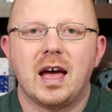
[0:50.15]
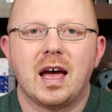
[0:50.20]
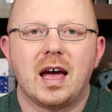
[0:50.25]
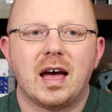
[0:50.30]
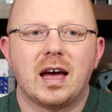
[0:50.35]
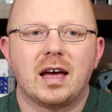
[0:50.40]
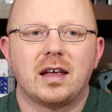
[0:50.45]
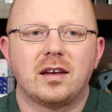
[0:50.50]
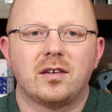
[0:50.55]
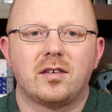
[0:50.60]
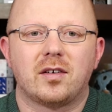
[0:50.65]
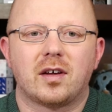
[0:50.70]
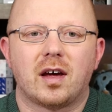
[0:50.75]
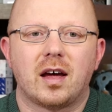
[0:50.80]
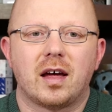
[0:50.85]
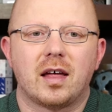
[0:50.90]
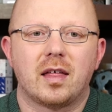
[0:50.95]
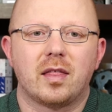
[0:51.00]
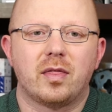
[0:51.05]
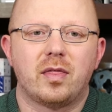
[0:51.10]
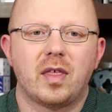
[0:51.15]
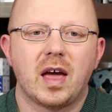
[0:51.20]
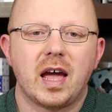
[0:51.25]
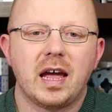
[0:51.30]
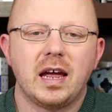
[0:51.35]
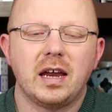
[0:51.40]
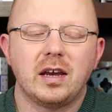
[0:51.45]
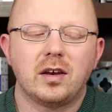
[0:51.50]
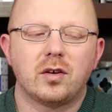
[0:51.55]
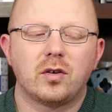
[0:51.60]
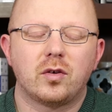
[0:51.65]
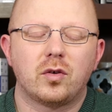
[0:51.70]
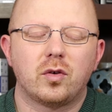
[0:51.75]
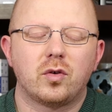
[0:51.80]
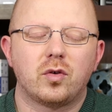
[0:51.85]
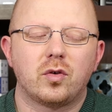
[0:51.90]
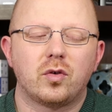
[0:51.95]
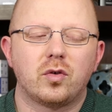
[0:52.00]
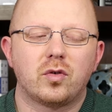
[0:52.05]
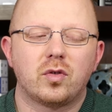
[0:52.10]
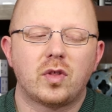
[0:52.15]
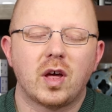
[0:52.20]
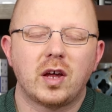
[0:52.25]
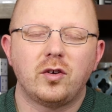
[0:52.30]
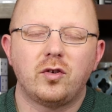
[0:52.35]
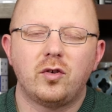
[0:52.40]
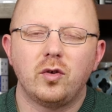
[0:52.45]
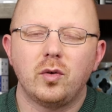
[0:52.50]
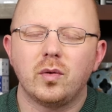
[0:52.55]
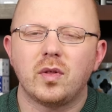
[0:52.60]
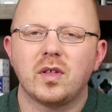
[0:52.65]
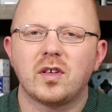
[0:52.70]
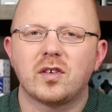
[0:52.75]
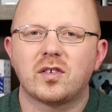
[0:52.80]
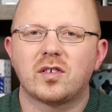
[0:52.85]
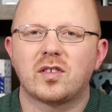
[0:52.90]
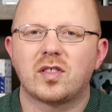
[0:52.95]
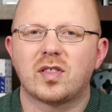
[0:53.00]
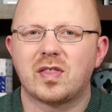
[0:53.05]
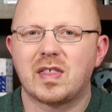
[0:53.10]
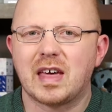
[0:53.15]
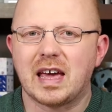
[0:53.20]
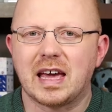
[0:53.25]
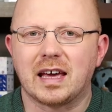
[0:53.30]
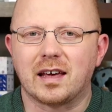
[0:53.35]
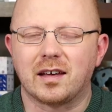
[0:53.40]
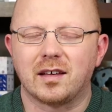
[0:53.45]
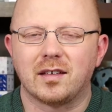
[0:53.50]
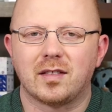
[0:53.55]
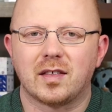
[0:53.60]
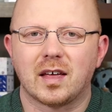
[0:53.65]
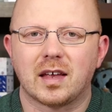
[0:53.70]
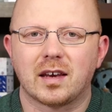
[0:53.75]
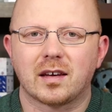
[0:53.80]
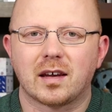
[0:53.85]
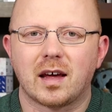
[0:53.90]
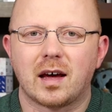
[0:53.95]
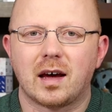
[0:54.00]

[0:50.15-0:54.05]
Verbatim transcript: And uh, they, they do this thing that